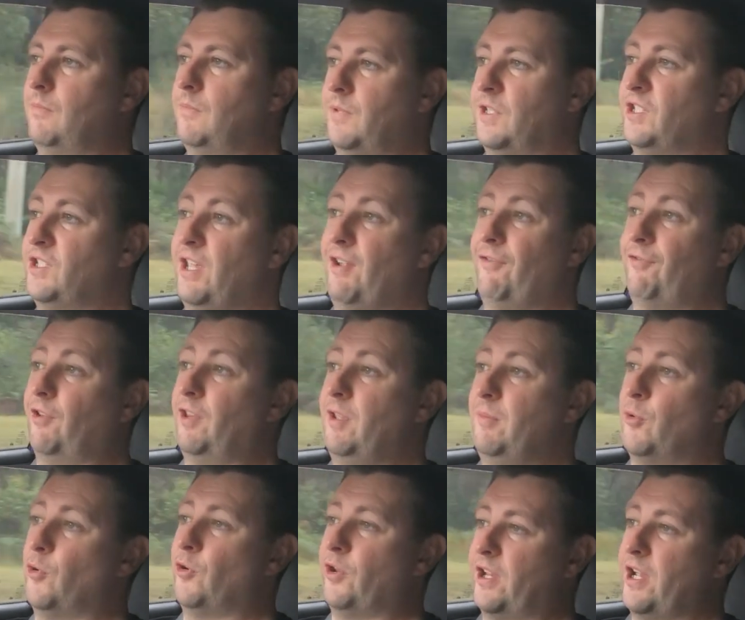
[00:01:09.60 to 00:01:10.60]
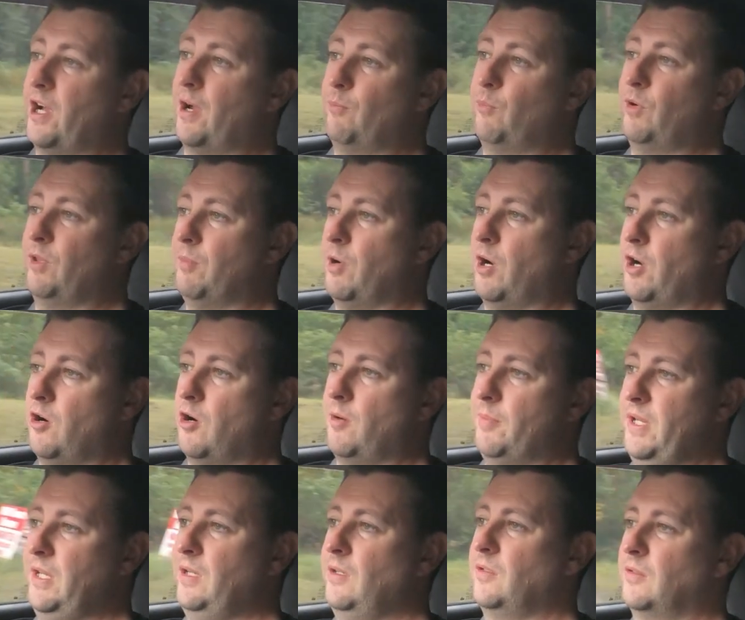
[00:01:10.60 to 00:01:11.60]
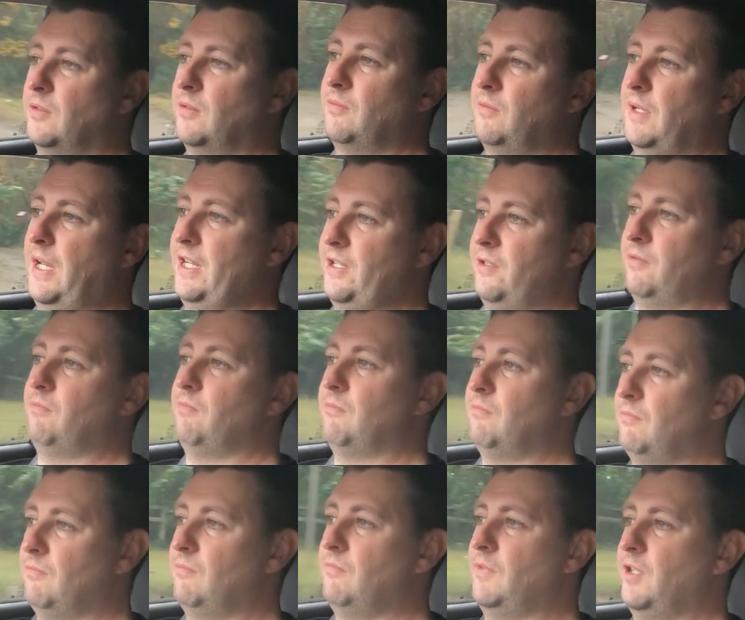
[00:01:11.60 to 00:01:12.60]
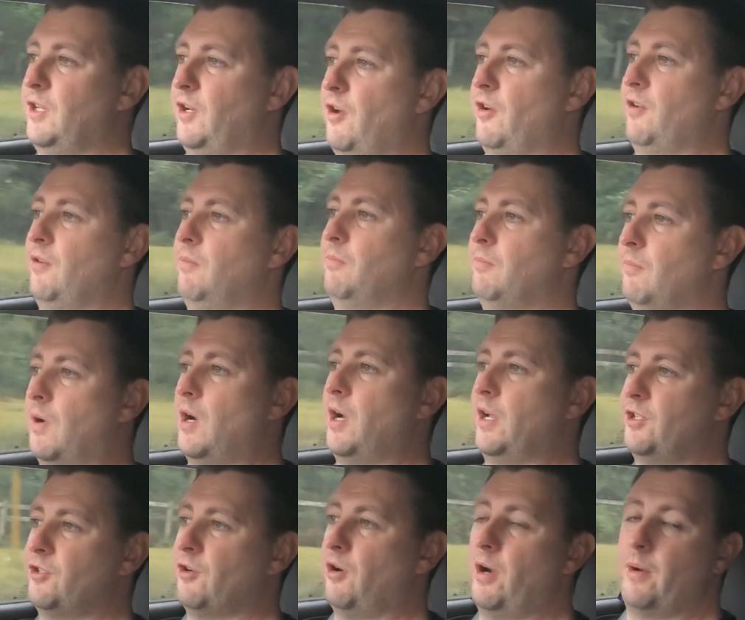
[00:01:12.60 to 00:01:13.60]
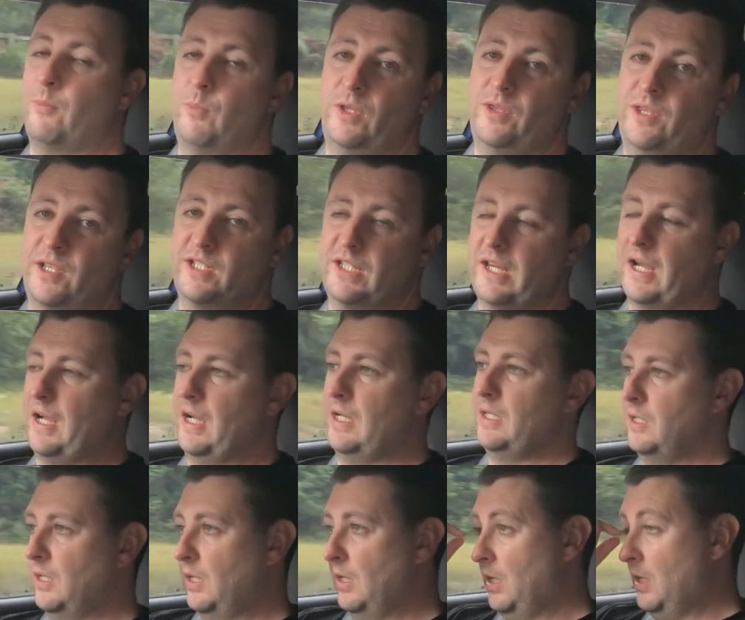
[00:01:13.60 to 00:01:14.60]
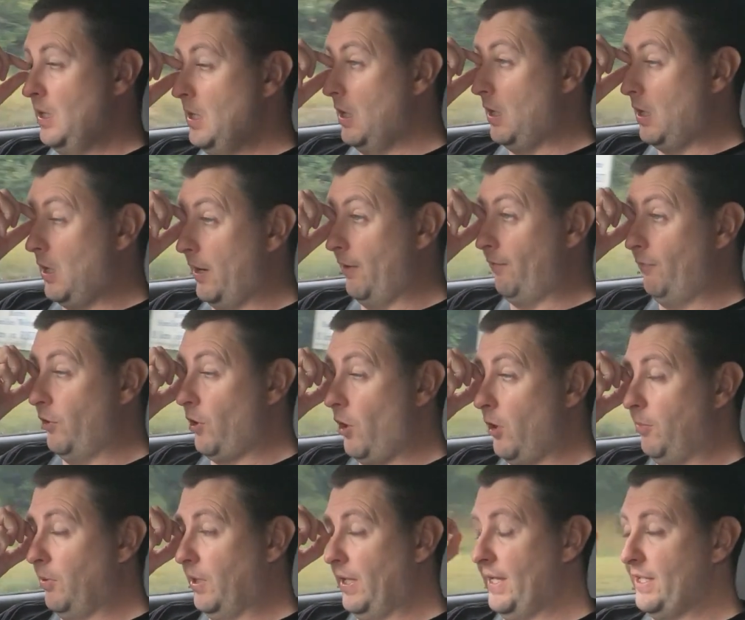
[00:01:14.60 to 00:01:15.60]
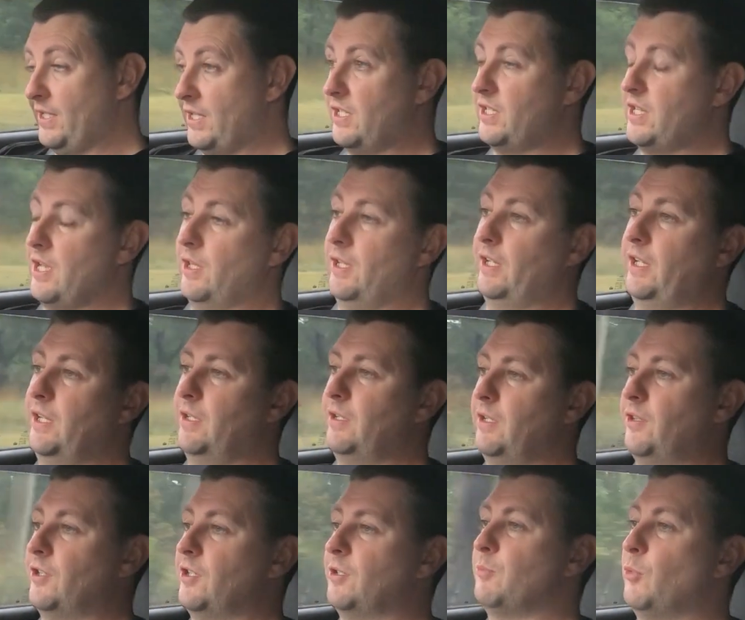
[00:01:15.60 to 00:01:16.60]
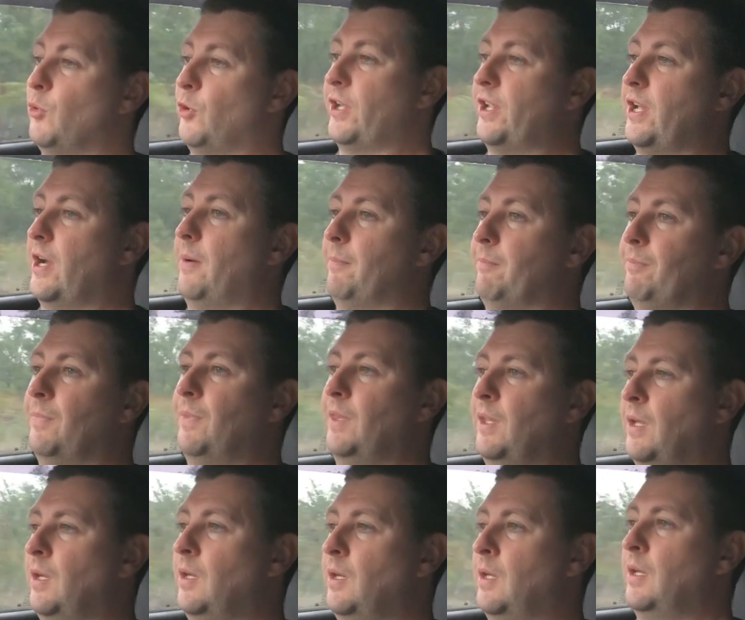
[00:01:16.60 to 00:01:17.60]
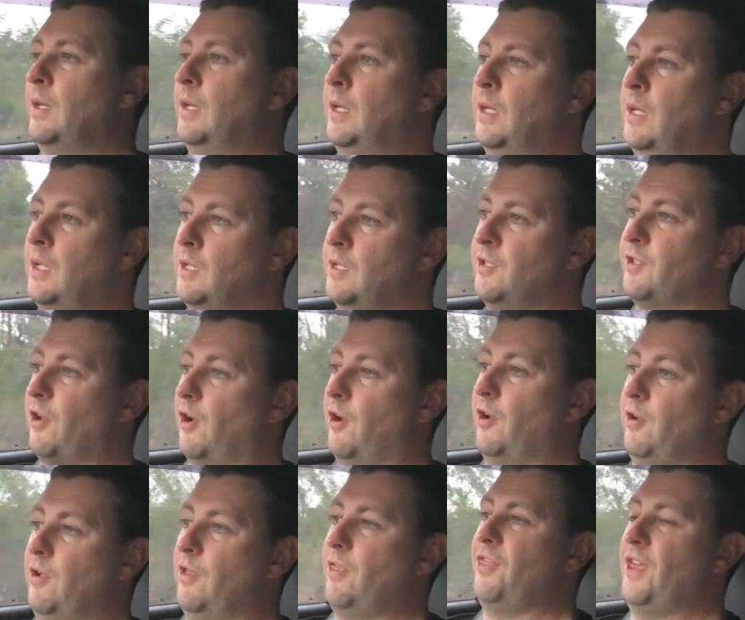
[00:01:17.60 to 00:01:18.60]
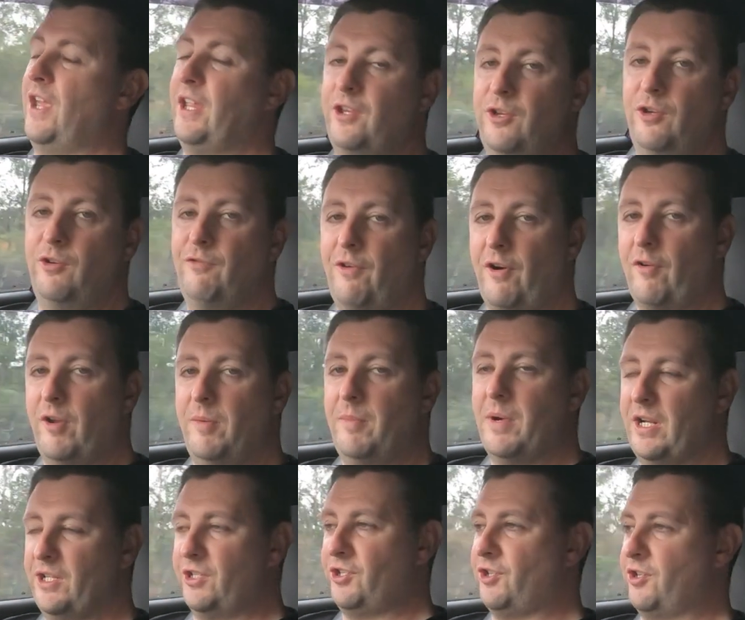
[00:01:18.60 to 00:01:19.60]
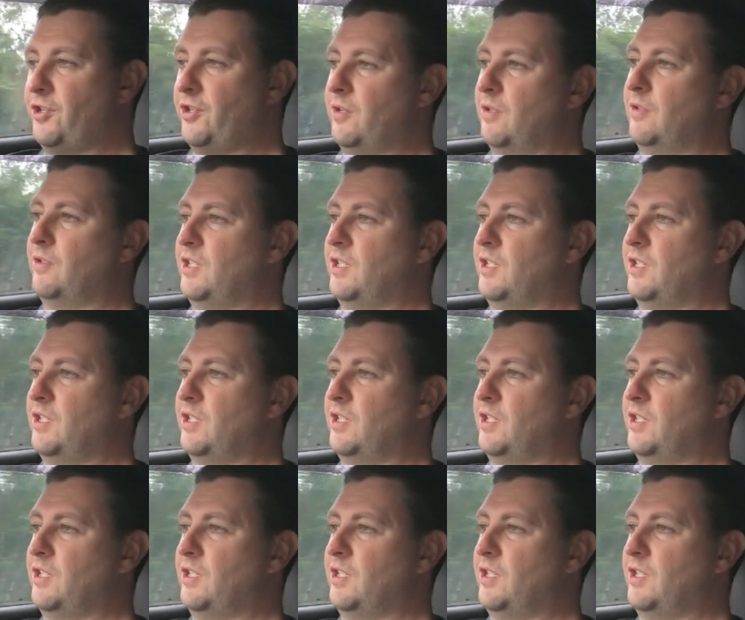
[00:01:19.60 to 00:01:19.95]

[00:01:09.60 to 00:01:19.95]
There's definitely more to come with my hobby and, you know, my time with this car. I have no plans of selling it and there's more to come. So thank you very much.